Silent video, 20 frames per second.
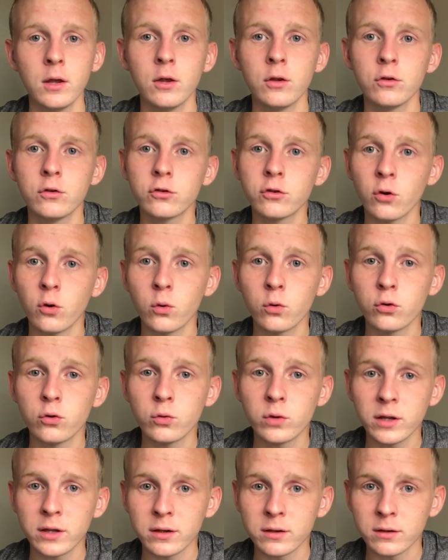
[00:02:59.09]
so you
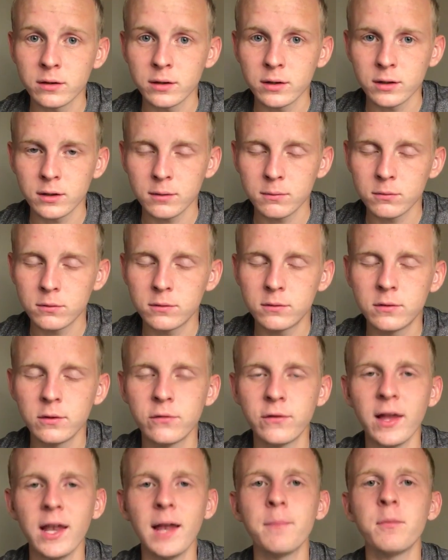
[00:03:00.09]
can
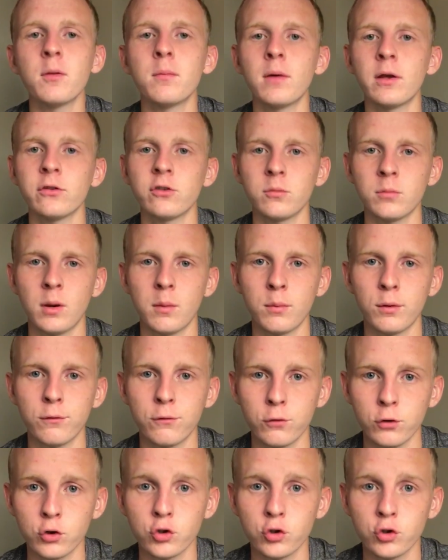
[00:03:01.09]
develop the muscle memory for